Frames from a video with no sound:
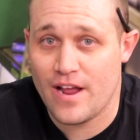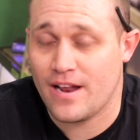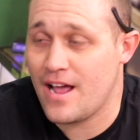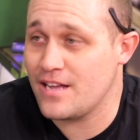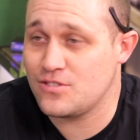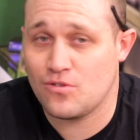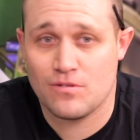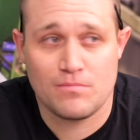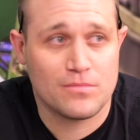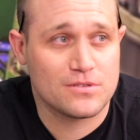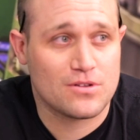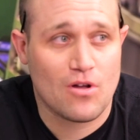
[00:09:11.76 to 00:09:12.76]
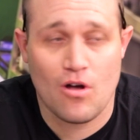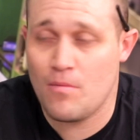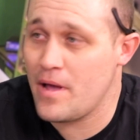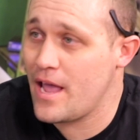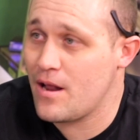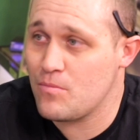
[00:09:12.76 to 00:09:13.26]
great. I sold most of
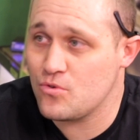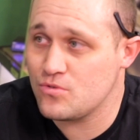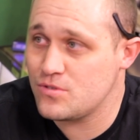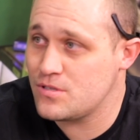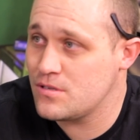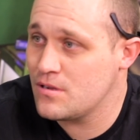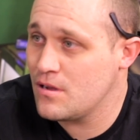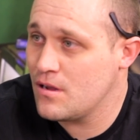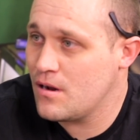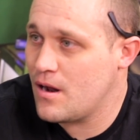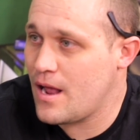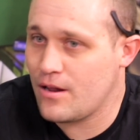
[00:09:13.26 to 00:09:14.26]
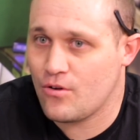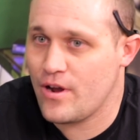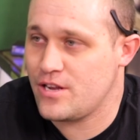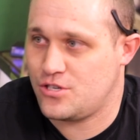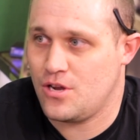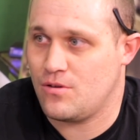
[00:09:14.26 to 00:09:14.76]
all my animals, had a
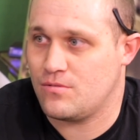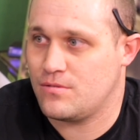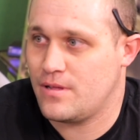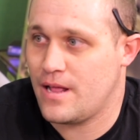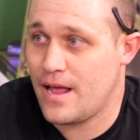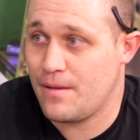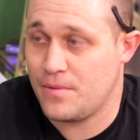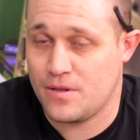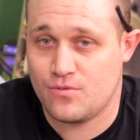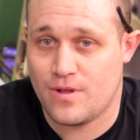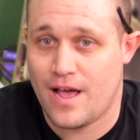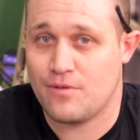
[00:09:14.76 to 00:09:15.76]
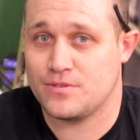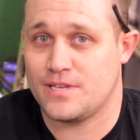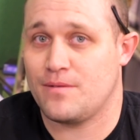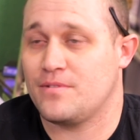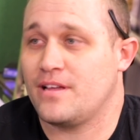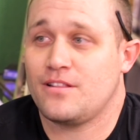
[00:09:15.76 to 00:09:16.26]
great show. And awesome. I even, I was
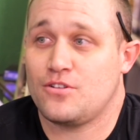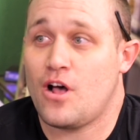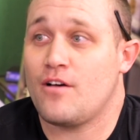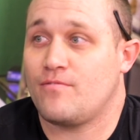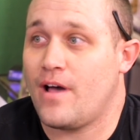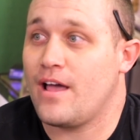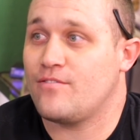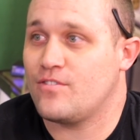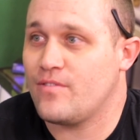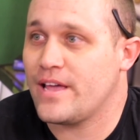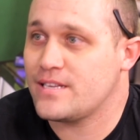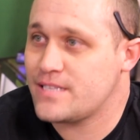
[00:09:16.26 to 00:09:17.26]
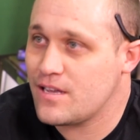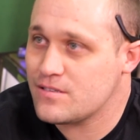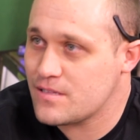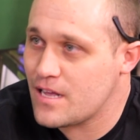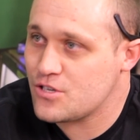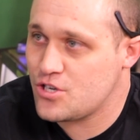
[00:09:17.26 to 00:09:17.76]
up in like the top five of like
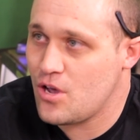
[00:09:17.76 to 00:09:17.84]
sales in that